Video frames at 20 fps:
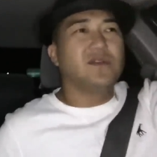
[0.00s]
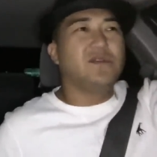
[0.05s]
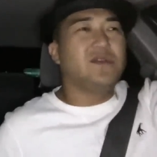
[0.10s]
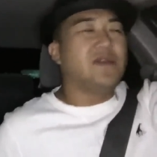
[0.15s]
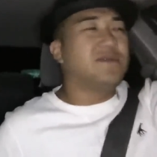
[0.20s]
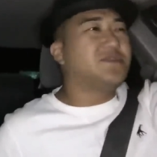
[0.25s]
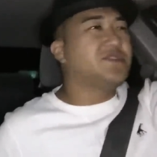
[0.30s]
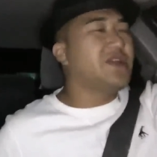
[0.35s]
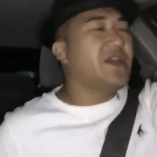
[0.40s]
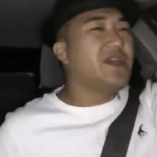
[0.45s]

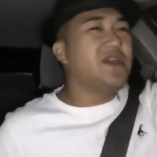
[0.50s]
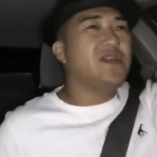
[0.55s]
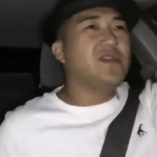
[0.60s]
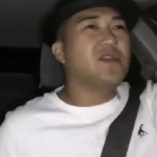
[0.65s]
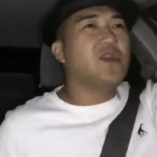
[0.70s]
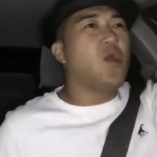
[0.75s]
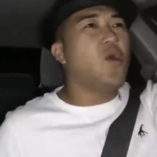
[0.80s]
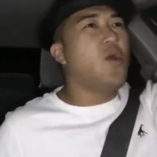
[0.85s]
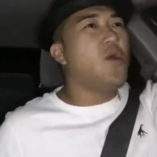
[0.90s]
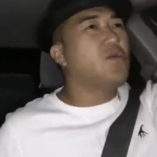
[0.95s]
You know what I'm
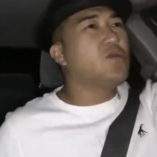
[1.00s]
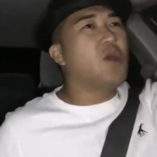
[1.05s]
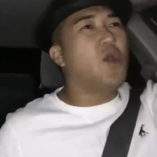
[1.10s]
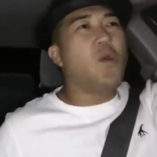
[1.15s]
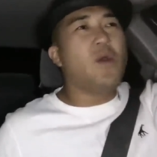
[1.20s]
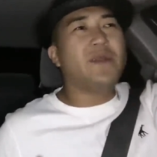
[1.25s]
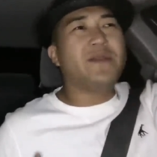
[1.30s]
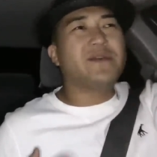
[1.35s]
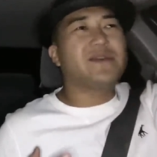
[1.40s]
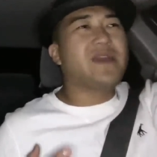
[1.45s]
saying? Go, go
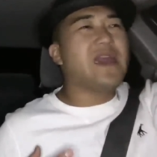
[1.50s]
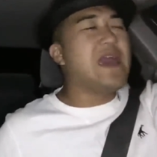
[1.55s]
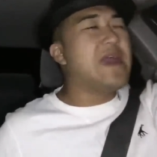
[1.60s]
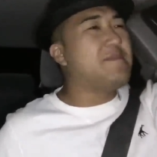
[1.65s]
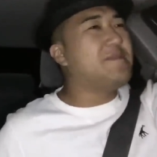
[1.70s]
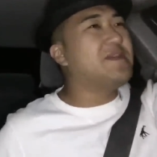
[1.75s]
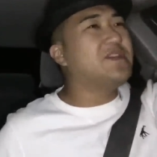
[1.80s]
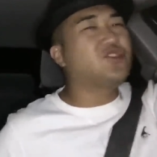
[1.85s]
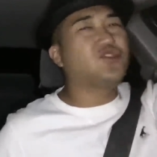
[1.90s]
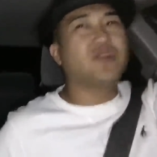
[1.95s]
on a
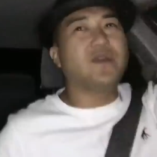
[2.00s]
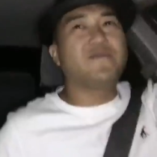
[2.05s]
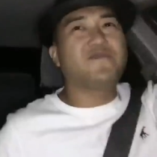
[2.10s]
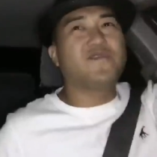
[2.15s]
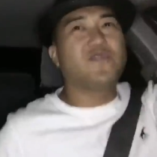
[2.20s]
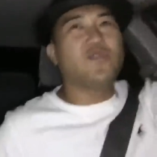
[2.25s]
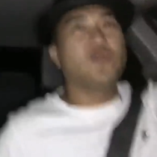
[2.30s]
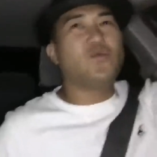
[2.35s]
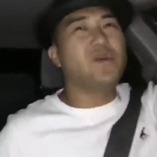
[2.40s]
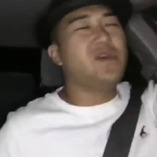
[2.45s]
camping trip
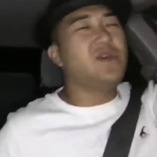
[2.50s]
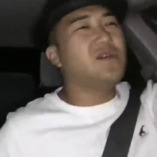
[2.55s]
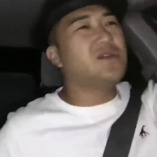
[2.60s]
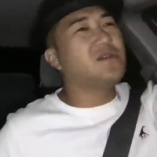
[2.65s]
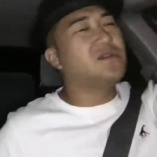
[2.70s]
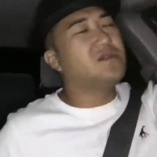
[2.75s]
for a week.